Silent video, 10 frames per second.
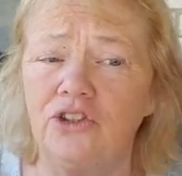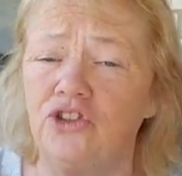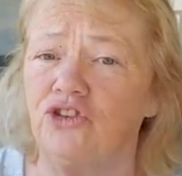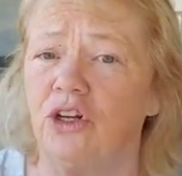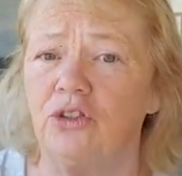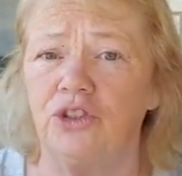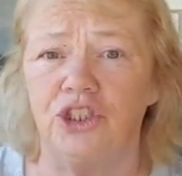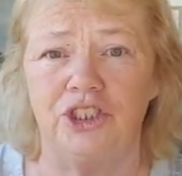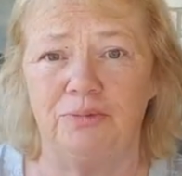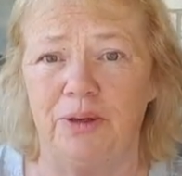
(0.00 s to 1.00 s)
struggles
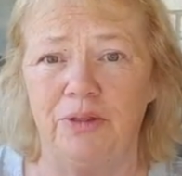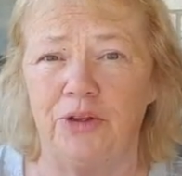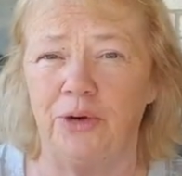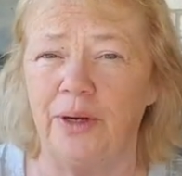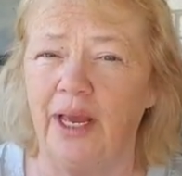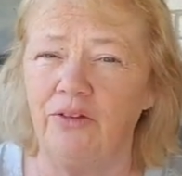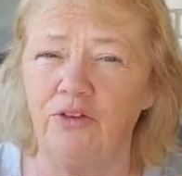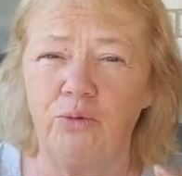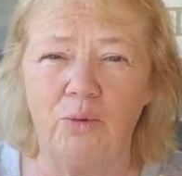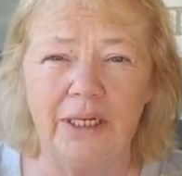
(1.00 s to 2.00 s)
she's been through and how
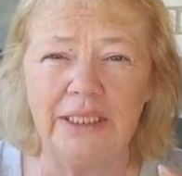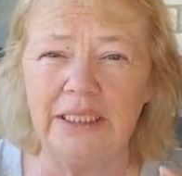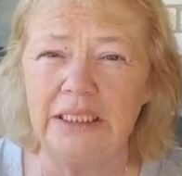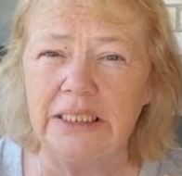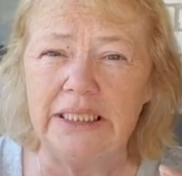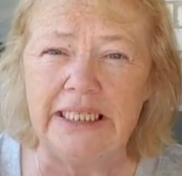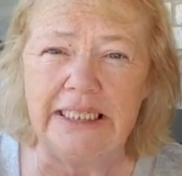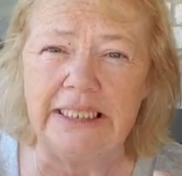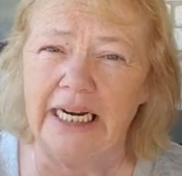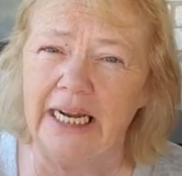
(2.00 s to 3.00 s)
this one little
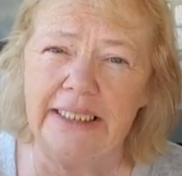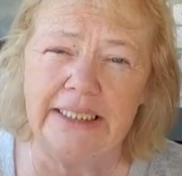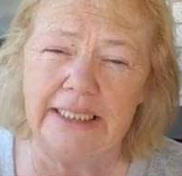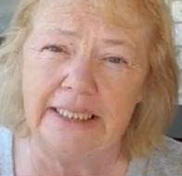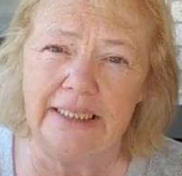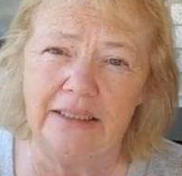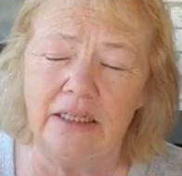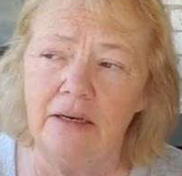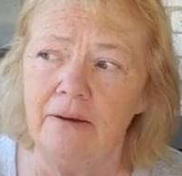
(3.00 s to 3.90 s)
thing that I did